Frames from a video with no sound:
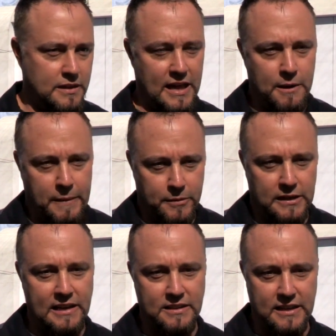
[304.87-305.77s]
A lot of people
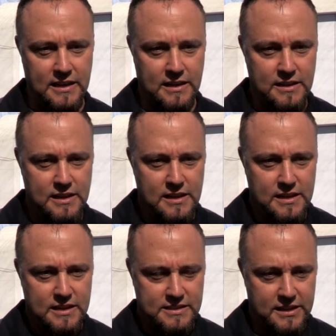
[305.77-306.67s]
like to
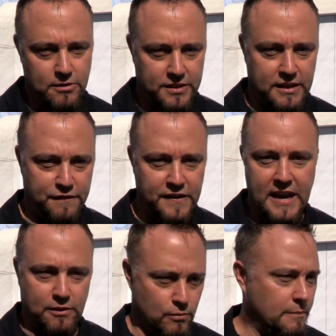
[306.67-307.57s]
hear the
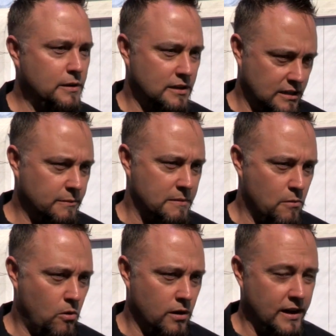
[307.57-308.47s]
V8 rumble a little bit
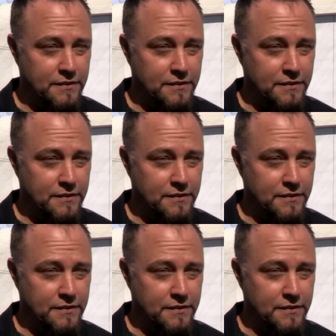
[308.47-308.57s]
more.